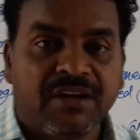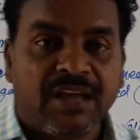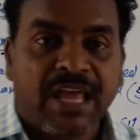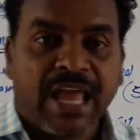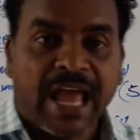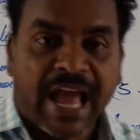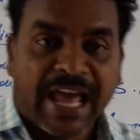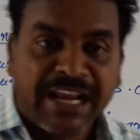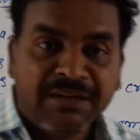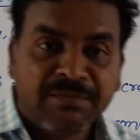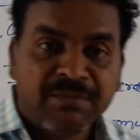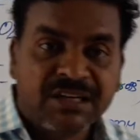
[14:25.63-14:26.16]

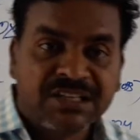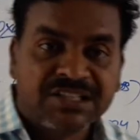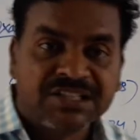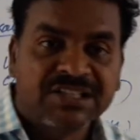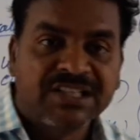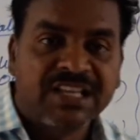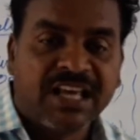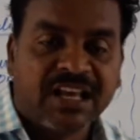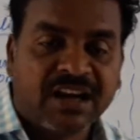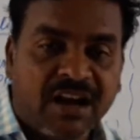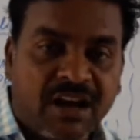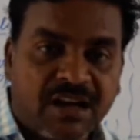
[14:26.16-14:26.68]
animals
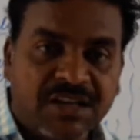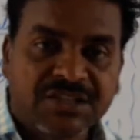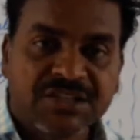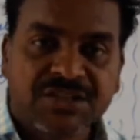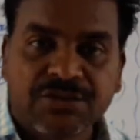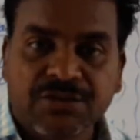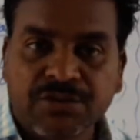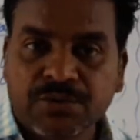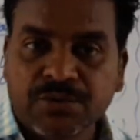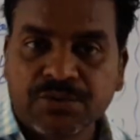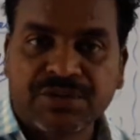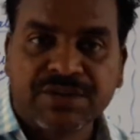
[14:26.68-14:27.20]
they are also
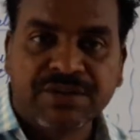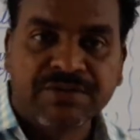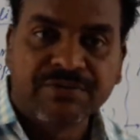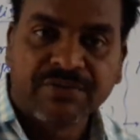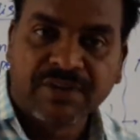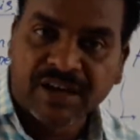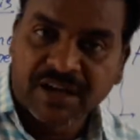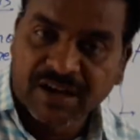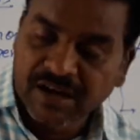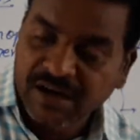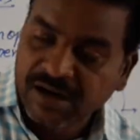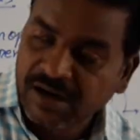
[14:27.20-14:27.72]
used
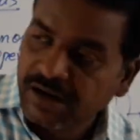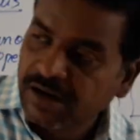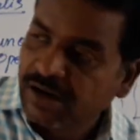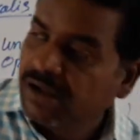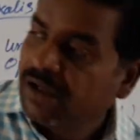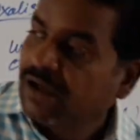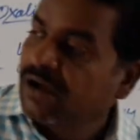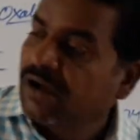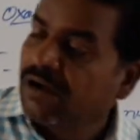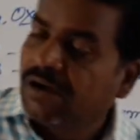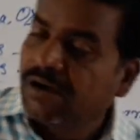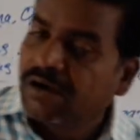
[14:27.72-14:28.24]
for
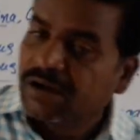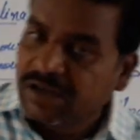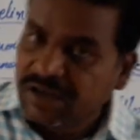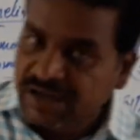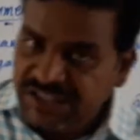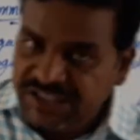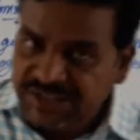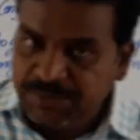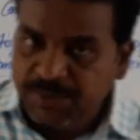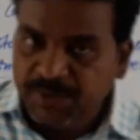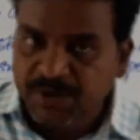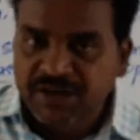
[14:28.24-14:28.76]

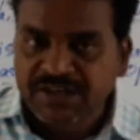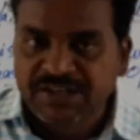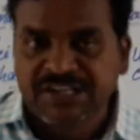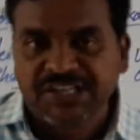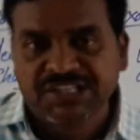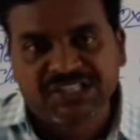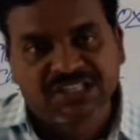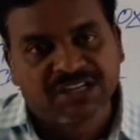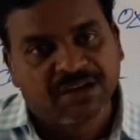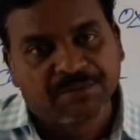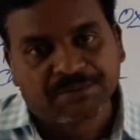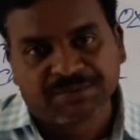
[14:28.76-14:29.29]
cross
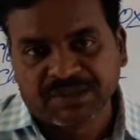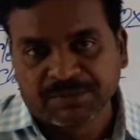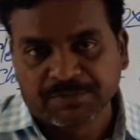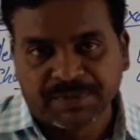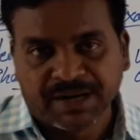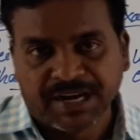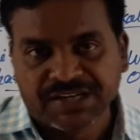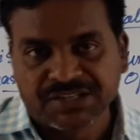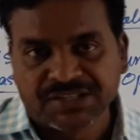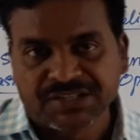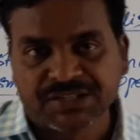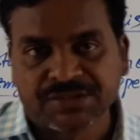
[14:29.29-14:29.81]
pollination of the
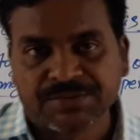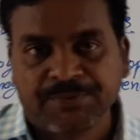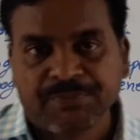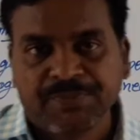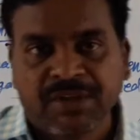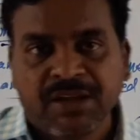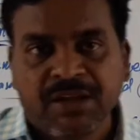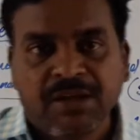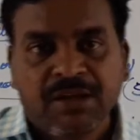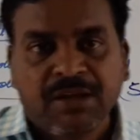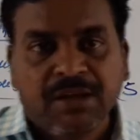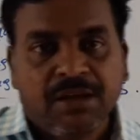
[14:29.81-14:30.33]
plants.
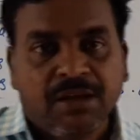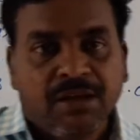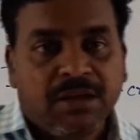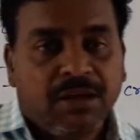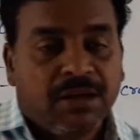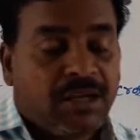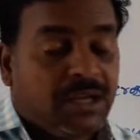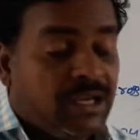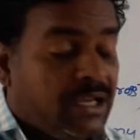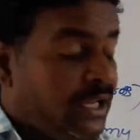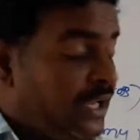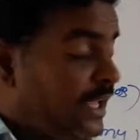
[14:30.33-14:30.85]

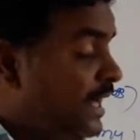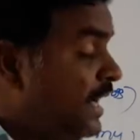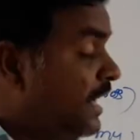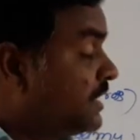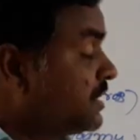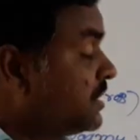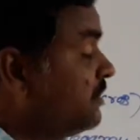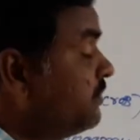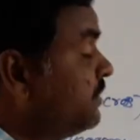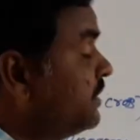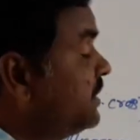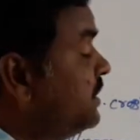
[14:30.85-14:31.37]
In
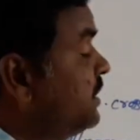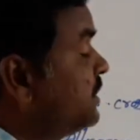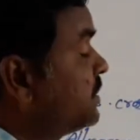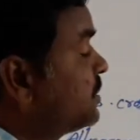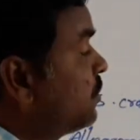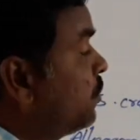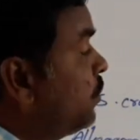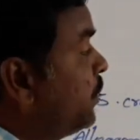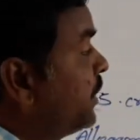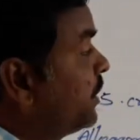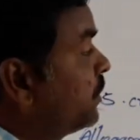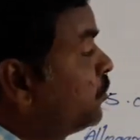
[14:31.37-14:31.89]
addition to this
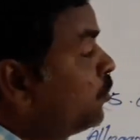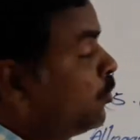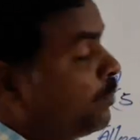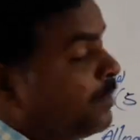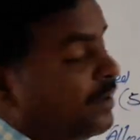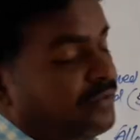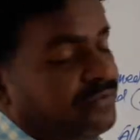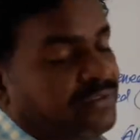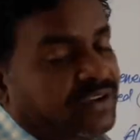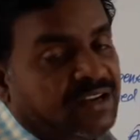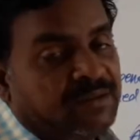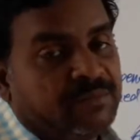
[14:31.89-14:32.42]
lower group
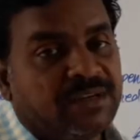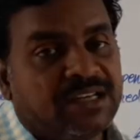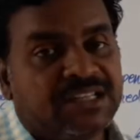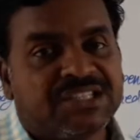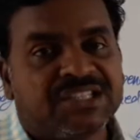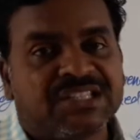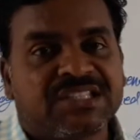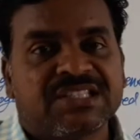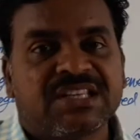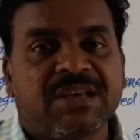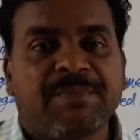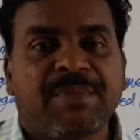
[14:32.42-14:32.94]
of animals,
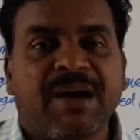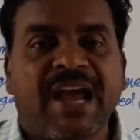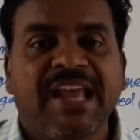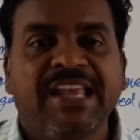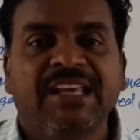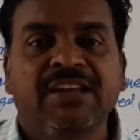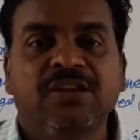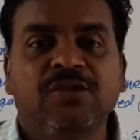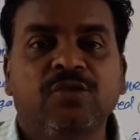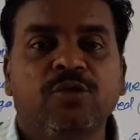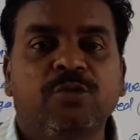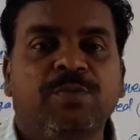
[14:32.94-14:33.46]
some
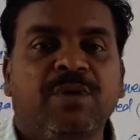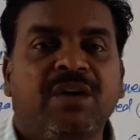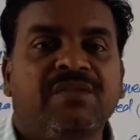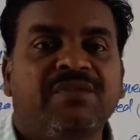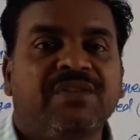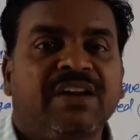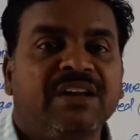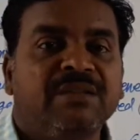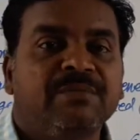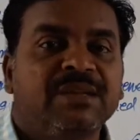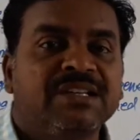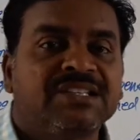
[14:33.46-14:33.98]
higher group of
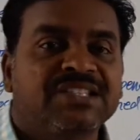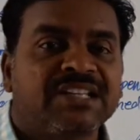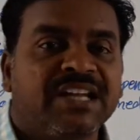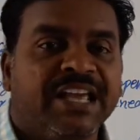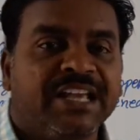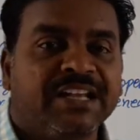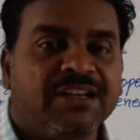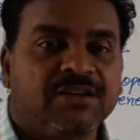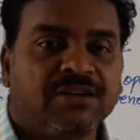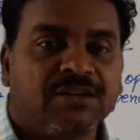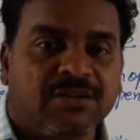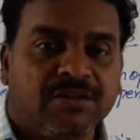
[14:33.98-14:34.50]
animals
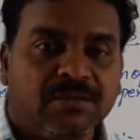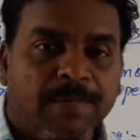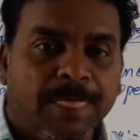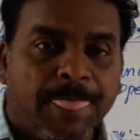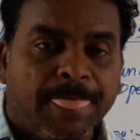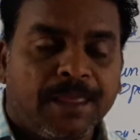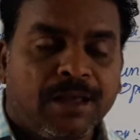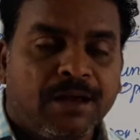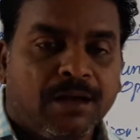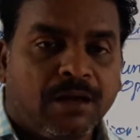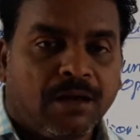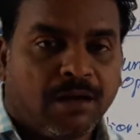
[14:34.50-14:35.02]
like
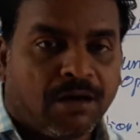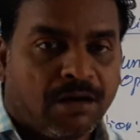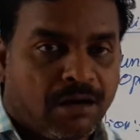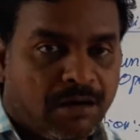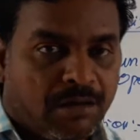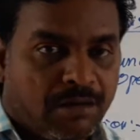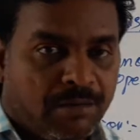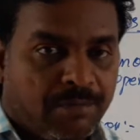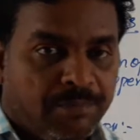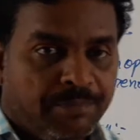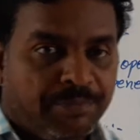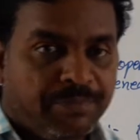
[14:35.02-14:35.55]

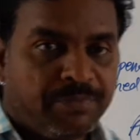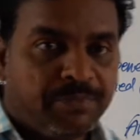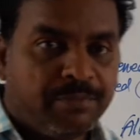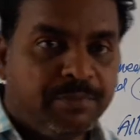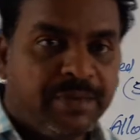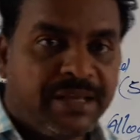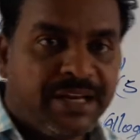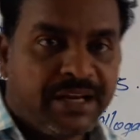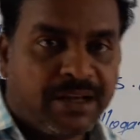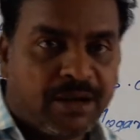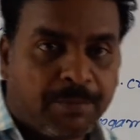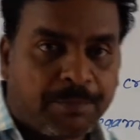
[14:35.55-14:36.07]

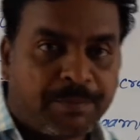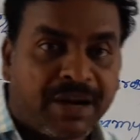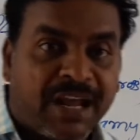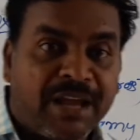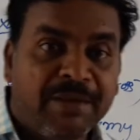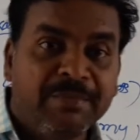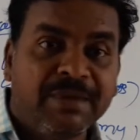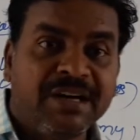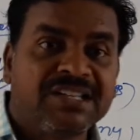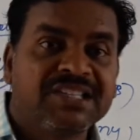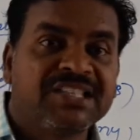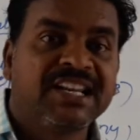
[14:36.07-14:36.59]

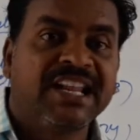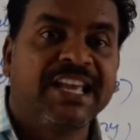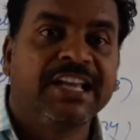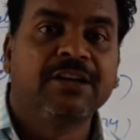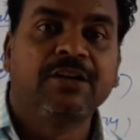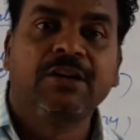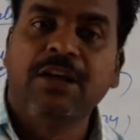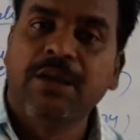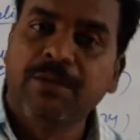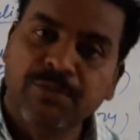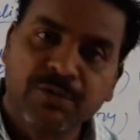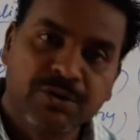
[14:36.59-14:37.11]
primates like
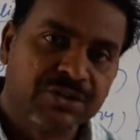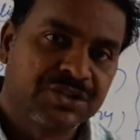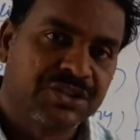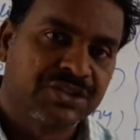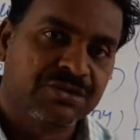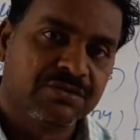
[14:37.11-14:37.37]
lemurs,